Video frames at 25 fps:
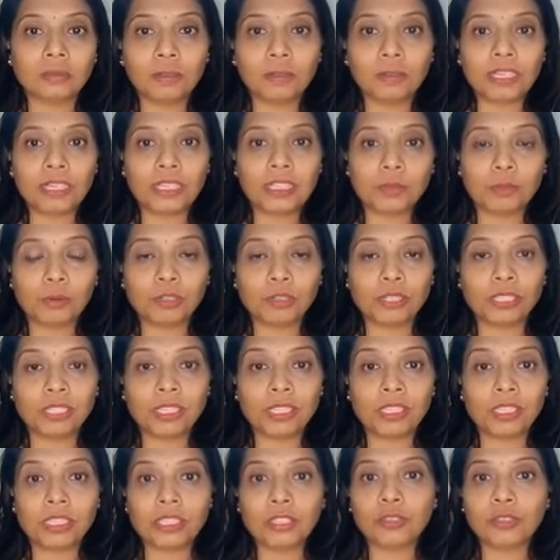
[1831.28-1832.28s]

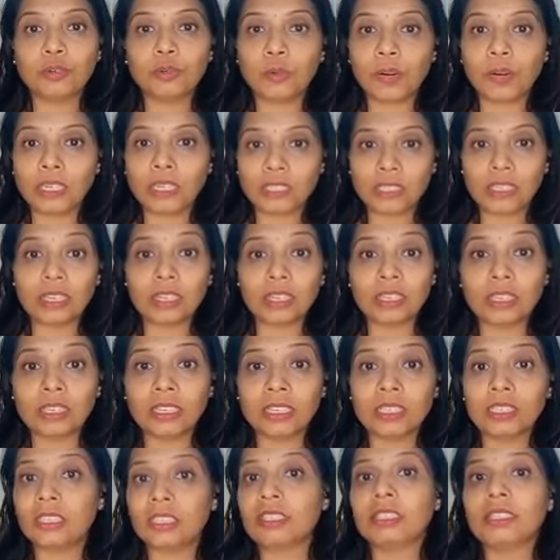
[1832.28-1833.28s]
predisposition towards certain
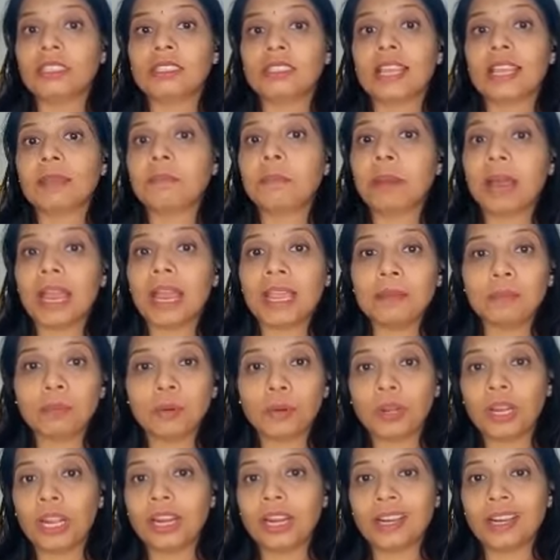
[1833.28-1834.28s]
diseases like
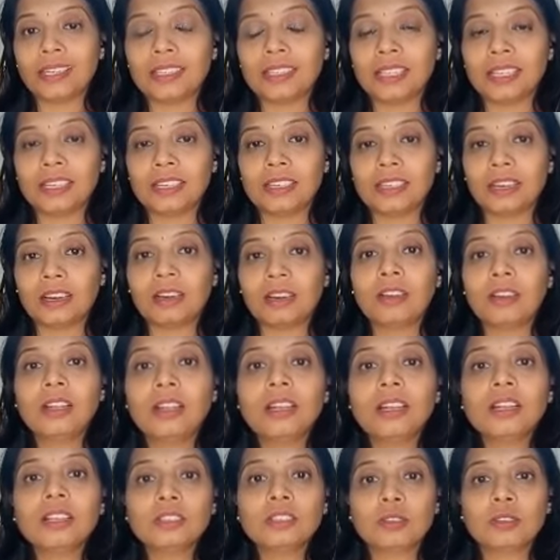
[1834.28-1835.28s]
bipolar, etc.
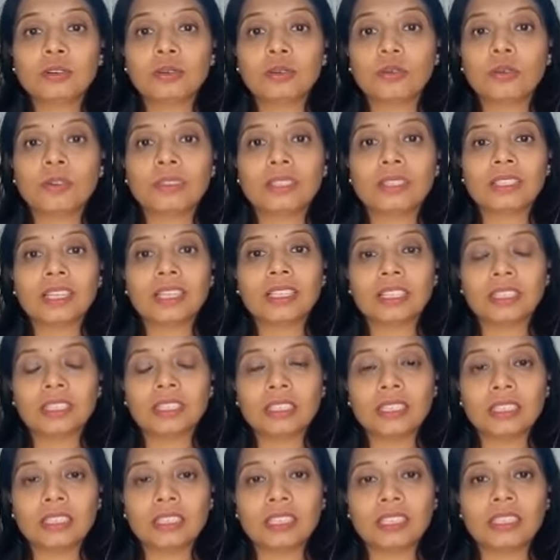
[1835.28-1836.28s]
So such
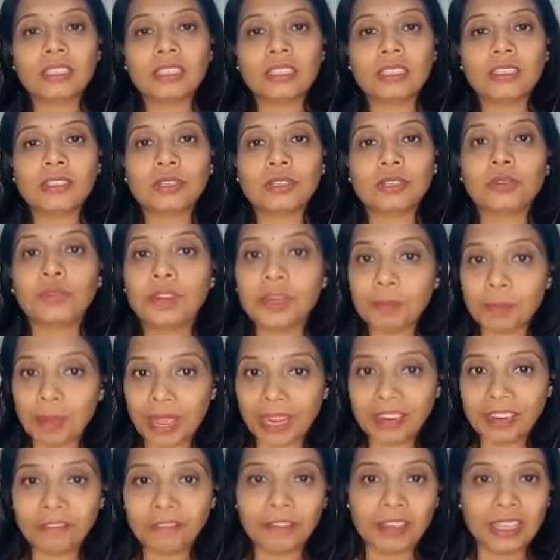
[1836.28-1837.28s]
diseases you will
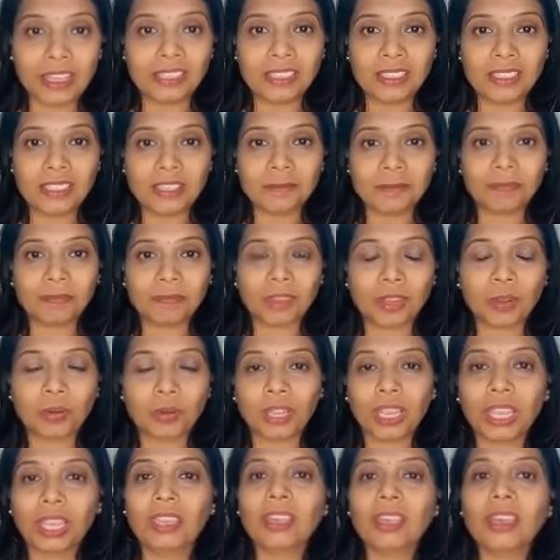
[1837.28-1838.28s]
manifest.
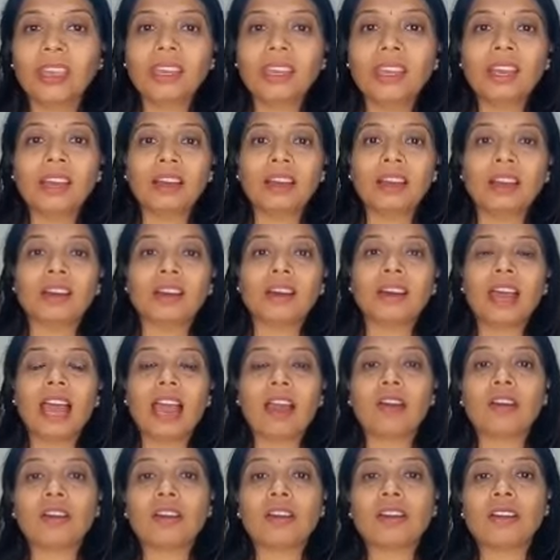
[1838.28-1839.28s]
Okay,
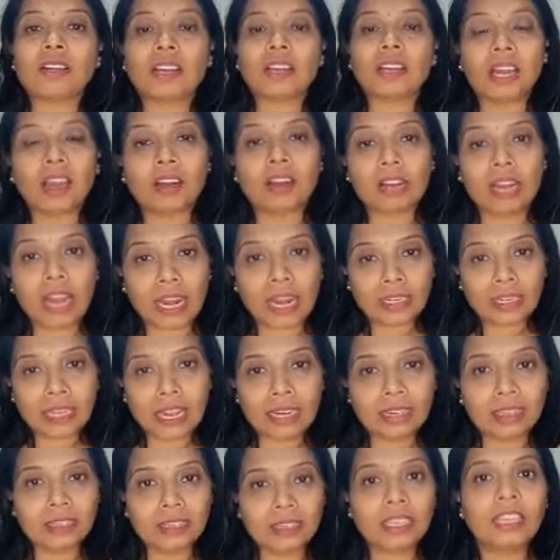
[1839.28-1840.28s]
and
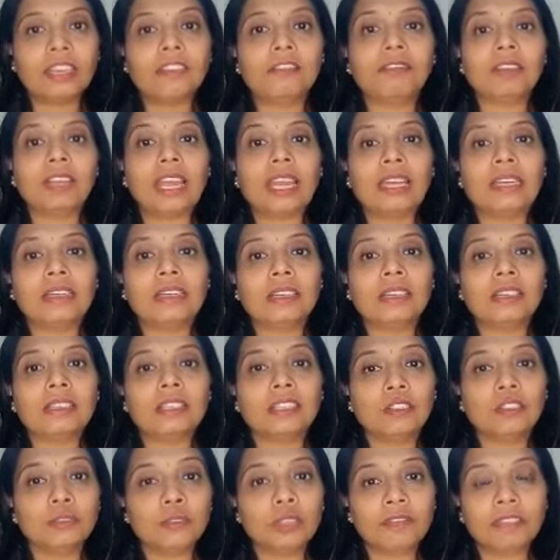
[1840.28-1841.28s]
then it enters
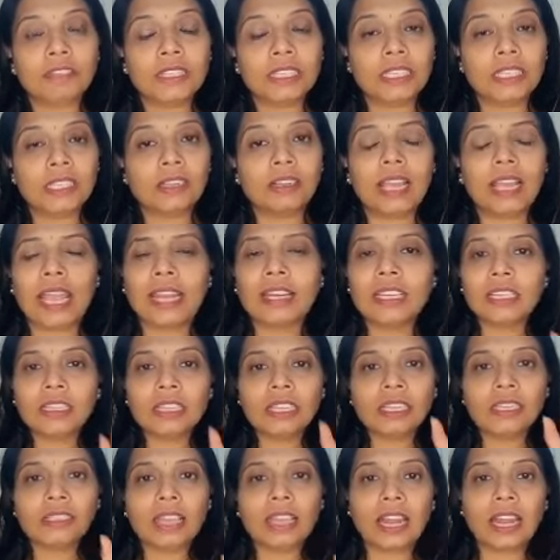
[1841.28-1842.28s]
into the physical.
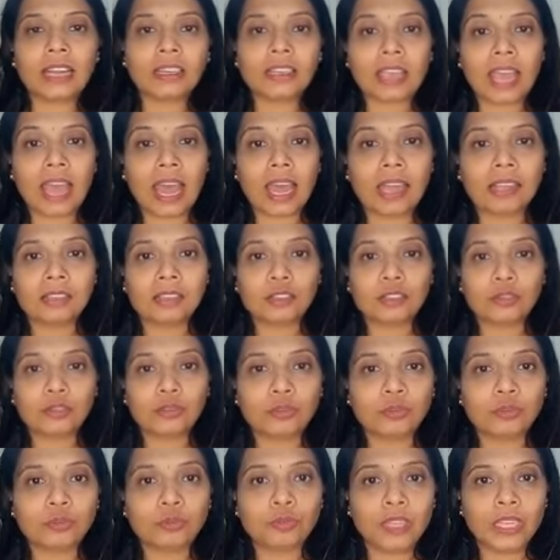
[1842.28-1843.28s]
Anything that has to
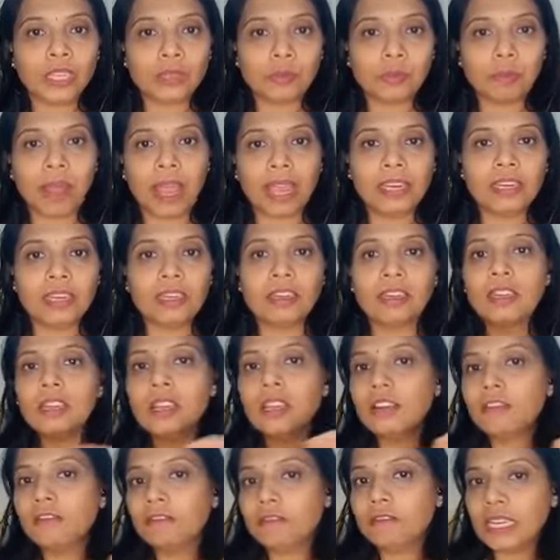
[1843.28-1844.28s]
do with mind
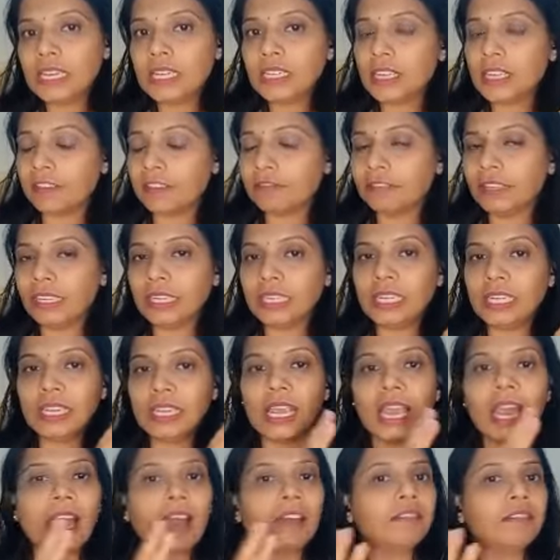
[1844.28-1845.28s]
will definitely
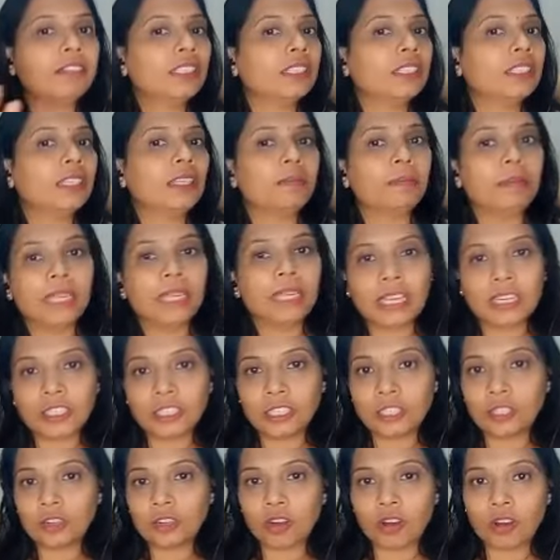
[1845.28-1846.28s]
have its
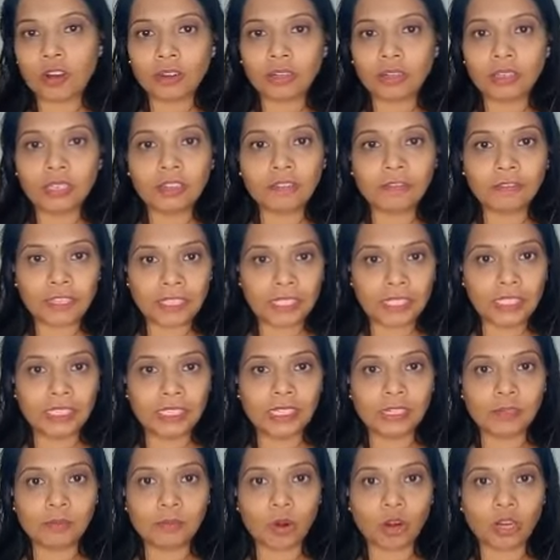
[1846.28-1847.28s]
implication on the
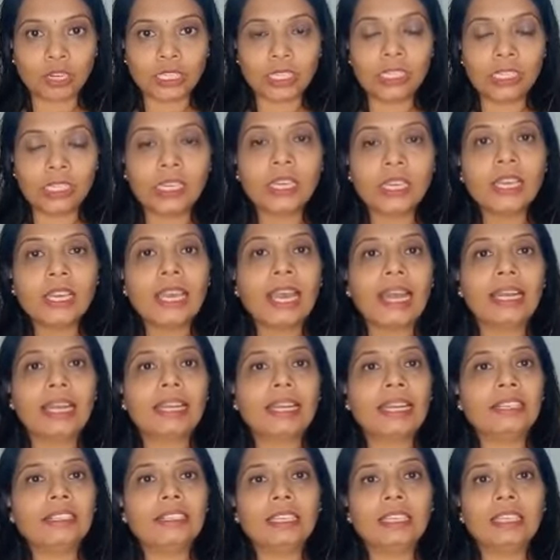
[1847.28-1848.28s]
physical body, and
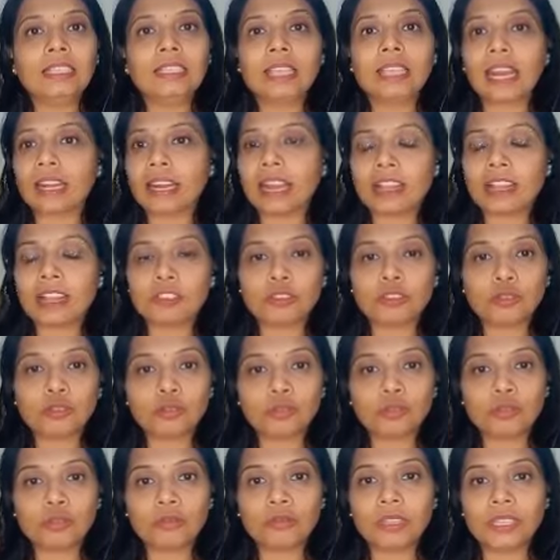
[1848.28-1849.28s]
anything that has to
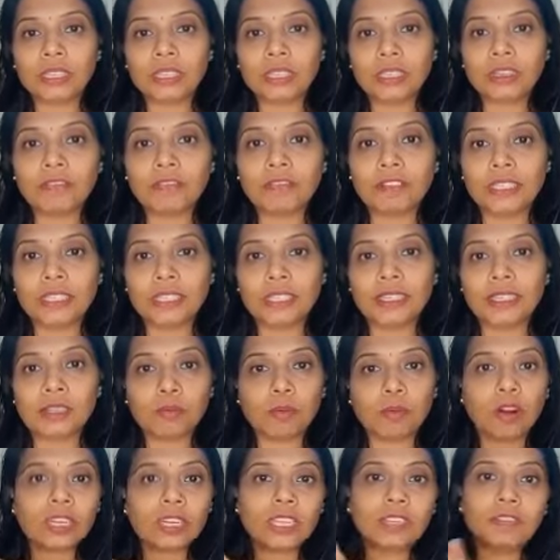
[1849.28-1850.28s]
do with the physical
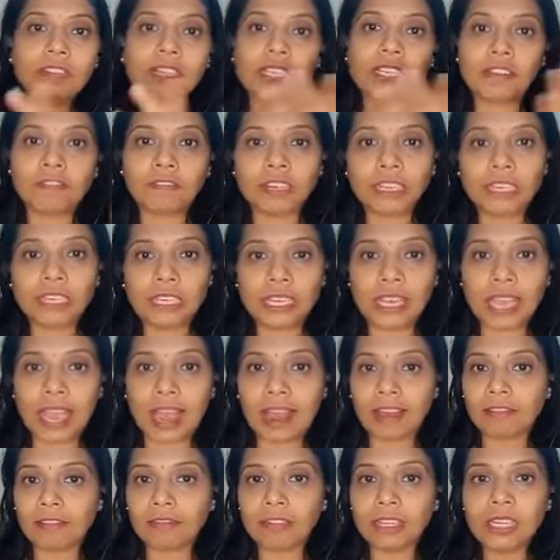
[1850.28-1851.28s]
body will definitely
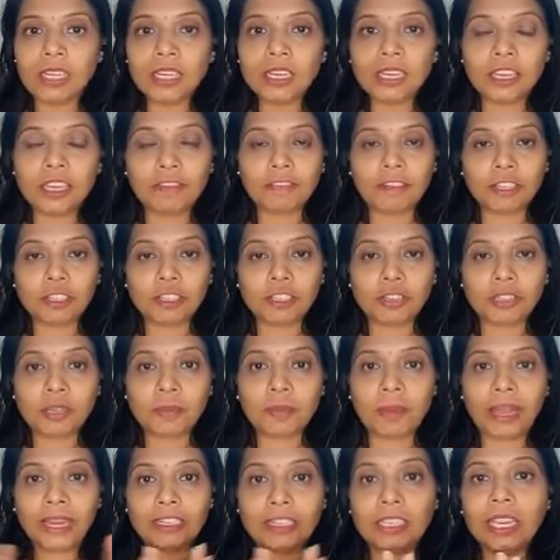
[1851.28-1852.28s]
have effect on the
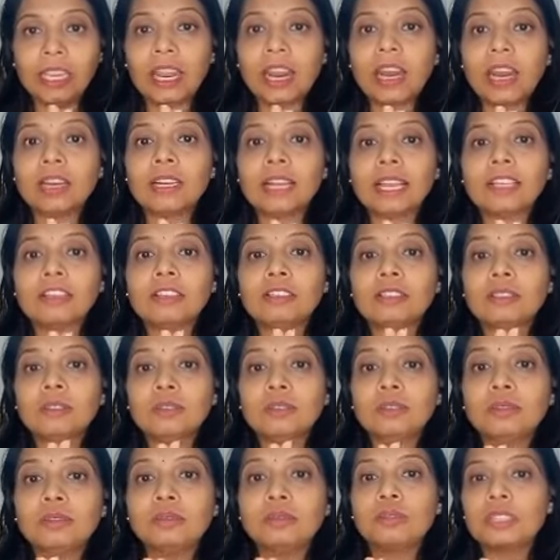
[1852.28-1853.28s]
mind. They are like
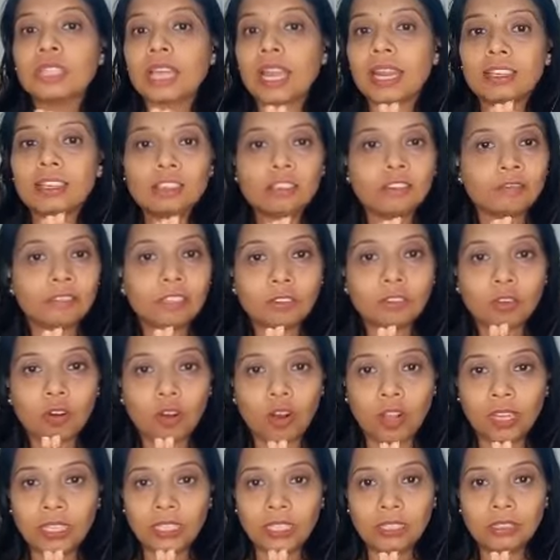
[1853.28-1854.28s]
two sides of the
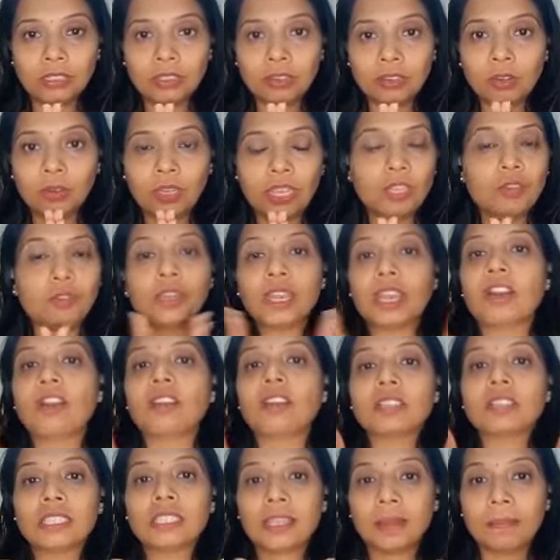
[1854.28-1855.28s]
coin. Okay, you
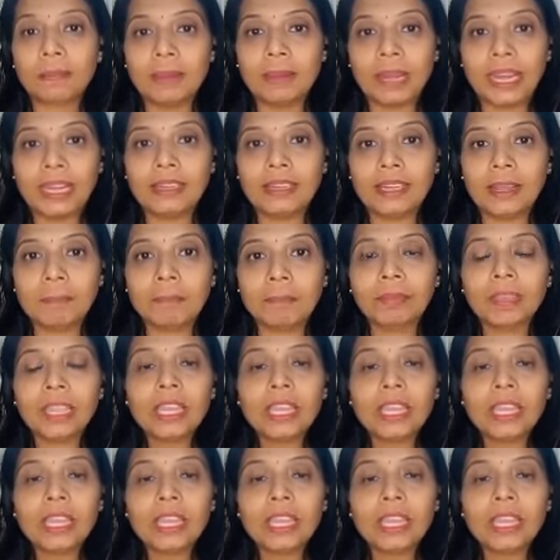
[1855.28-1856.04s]
cannot separate them.